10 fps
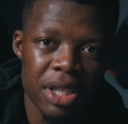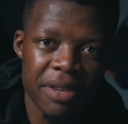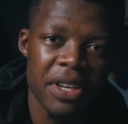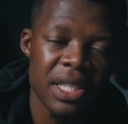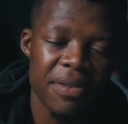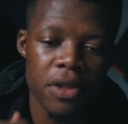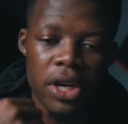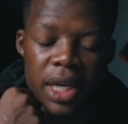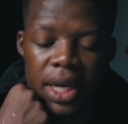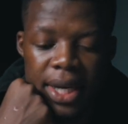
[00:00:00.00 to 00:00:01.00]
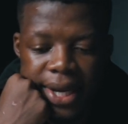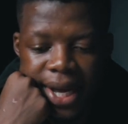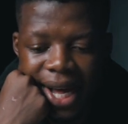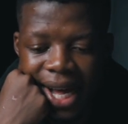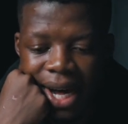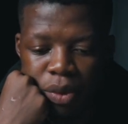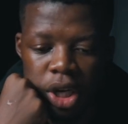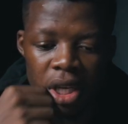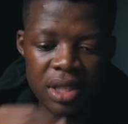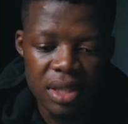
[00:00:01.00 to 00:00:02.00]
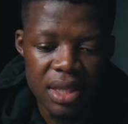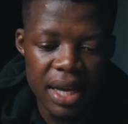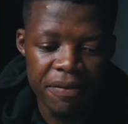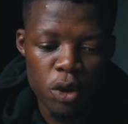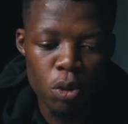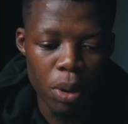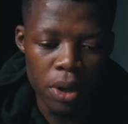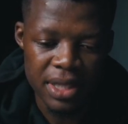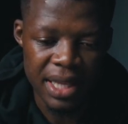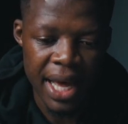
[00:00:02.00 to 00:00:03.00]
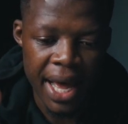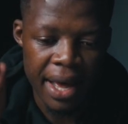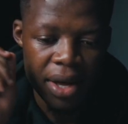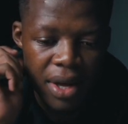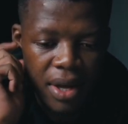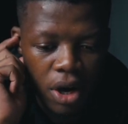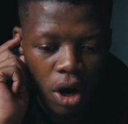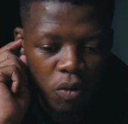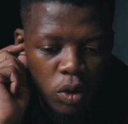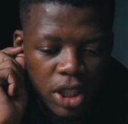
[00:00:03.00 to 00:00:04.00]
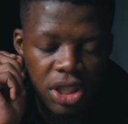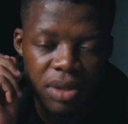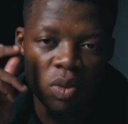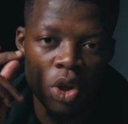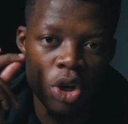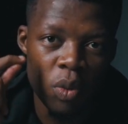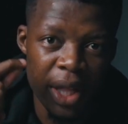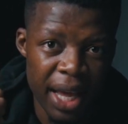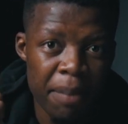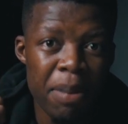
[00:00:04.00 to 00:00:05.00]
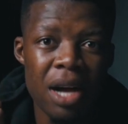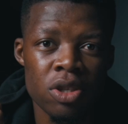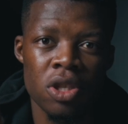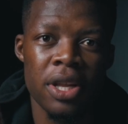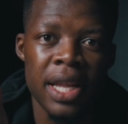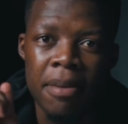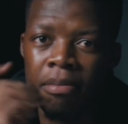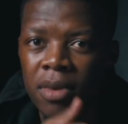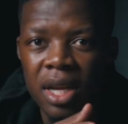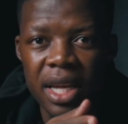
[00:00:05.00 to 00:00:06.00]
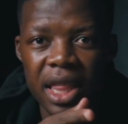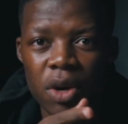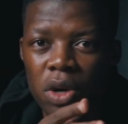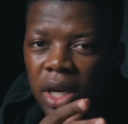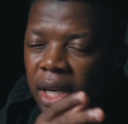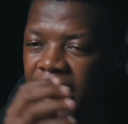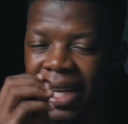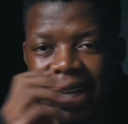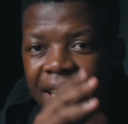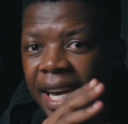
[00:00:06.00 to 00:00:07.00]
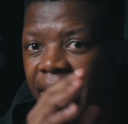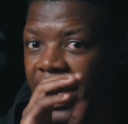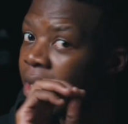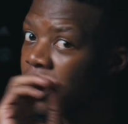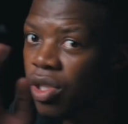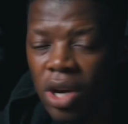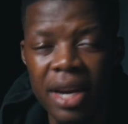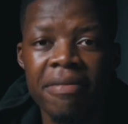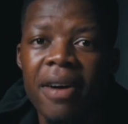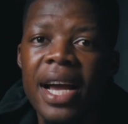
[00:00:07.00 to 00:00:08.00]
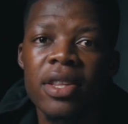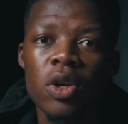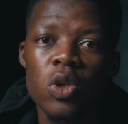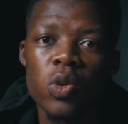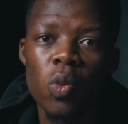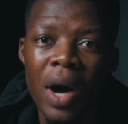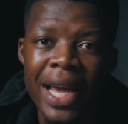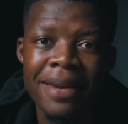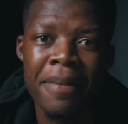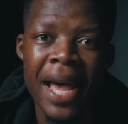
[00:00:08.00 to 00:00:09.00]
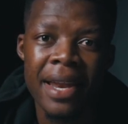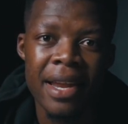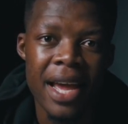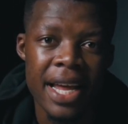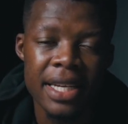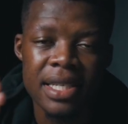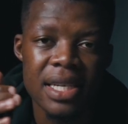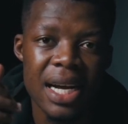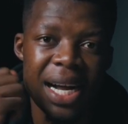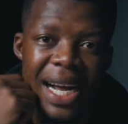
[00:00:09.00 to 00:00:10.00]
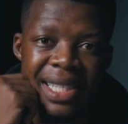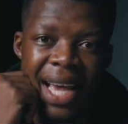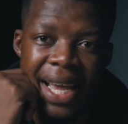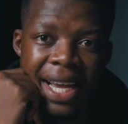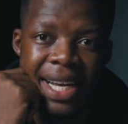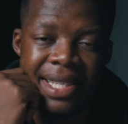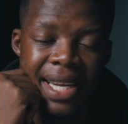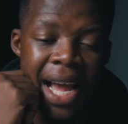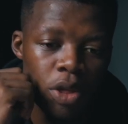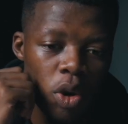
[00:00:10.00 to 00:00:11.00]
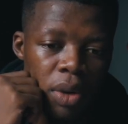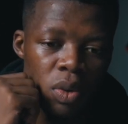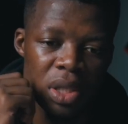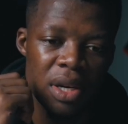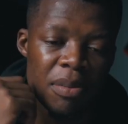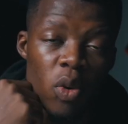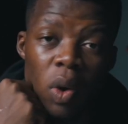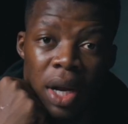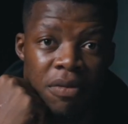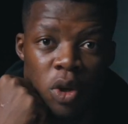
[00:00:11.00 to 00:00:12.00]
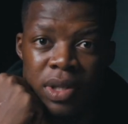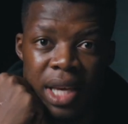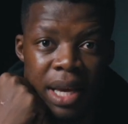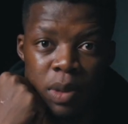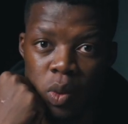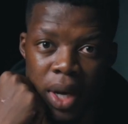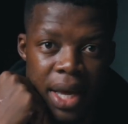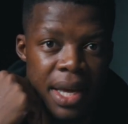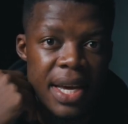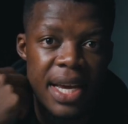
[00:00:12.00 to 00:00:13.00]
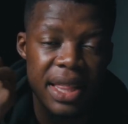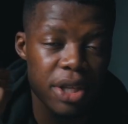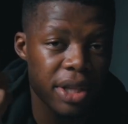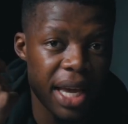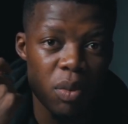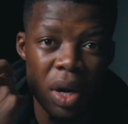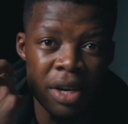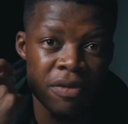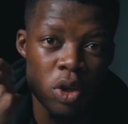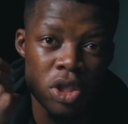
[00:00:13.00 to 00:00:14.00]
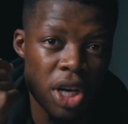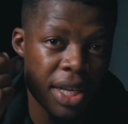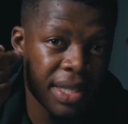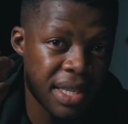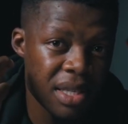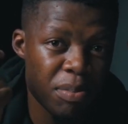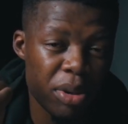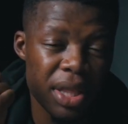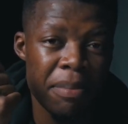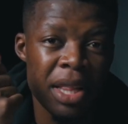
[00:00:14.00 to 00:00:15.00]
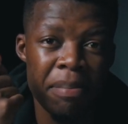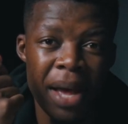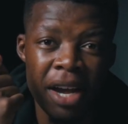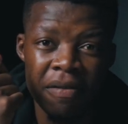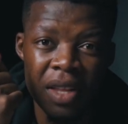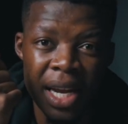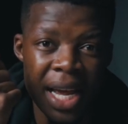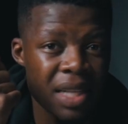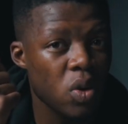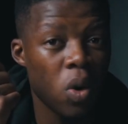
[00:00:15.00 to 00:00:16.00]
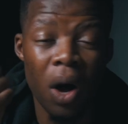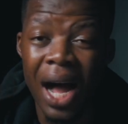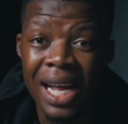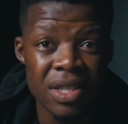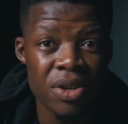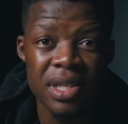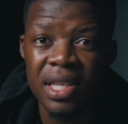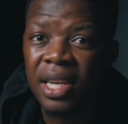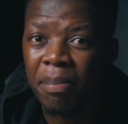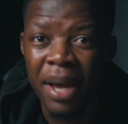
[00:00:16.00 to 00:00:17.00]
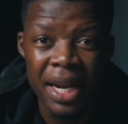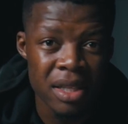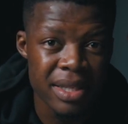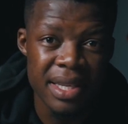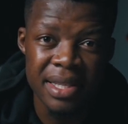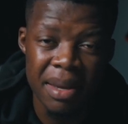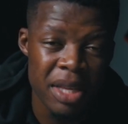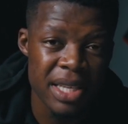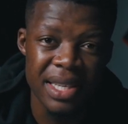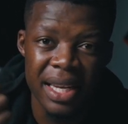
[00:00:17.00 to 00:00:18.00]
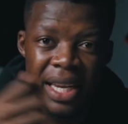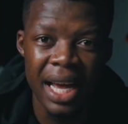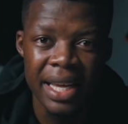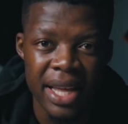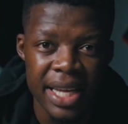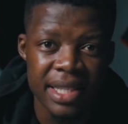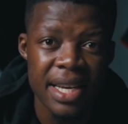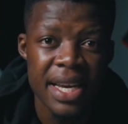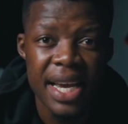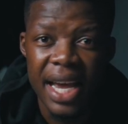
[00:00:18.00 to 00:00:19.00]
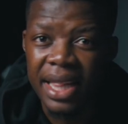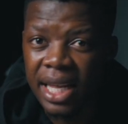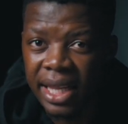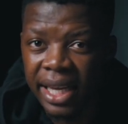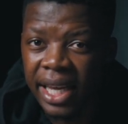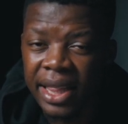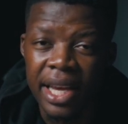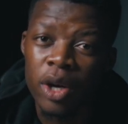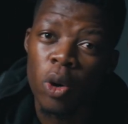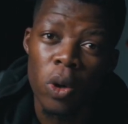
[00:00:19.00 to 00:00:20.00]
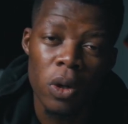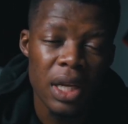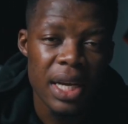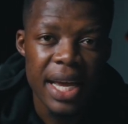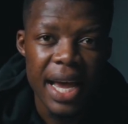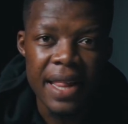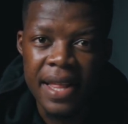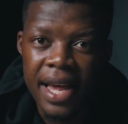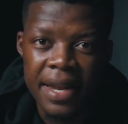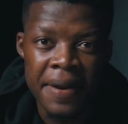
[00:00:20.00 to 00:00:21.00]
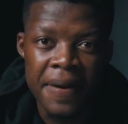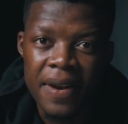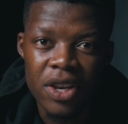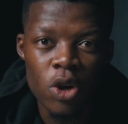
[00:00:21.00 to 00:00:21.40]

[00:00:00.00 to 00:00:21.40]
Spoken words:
defensive third. We lost a few balls there, of which, when they pounced on them, they were clear in trying to find those wide men and attacking us. And I thought it was going to be one of those games where they'll get one of those chances, put them in the back of the net, or us concede a penalty, something silly like that, and then they get their goal. And then,